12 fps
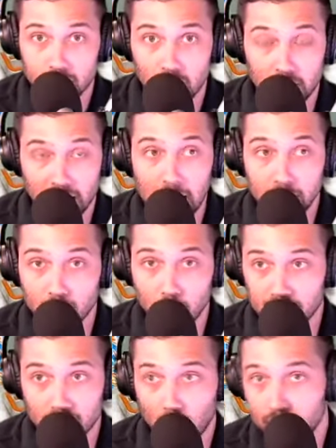a game
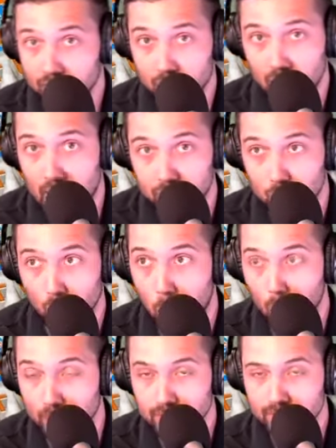which the Dolphins are going to have to score
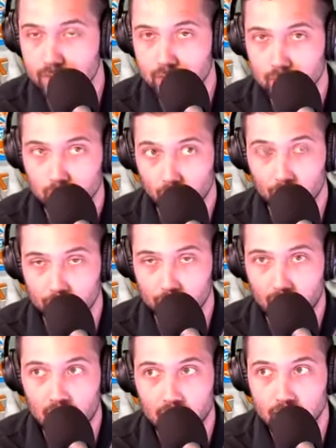points. We all know
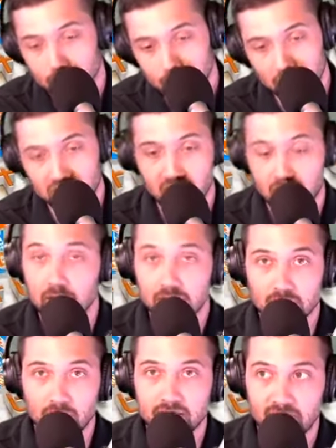that. Gesicki
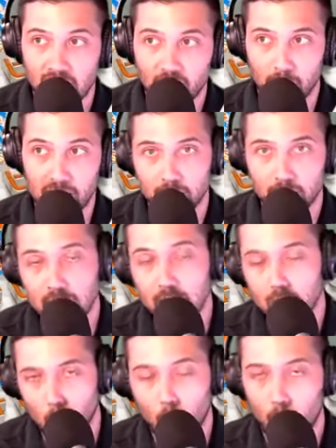is a safe bet to
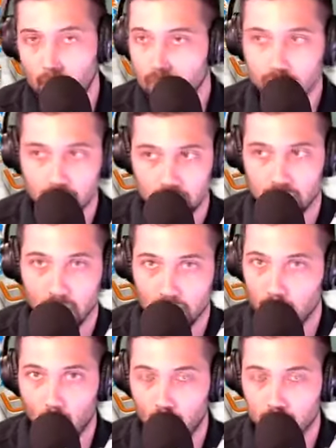be a low end
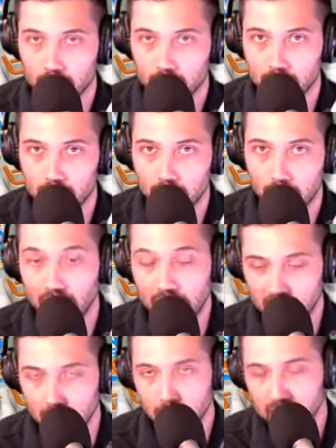tight end one. And I think
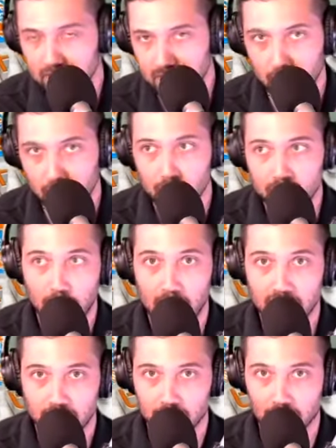he's going to be the second best
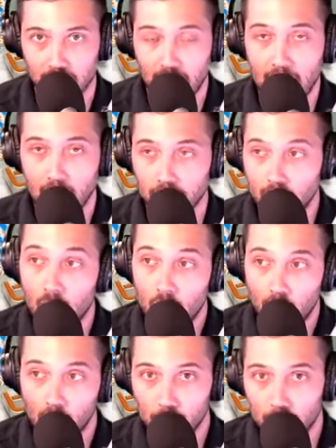pass catcher to have
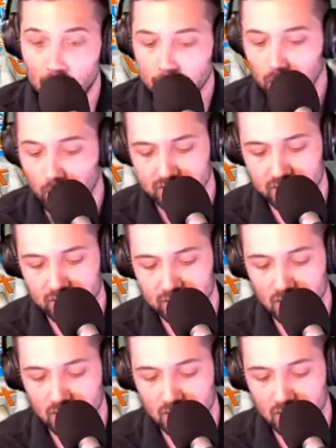on the Miami Dolphins in this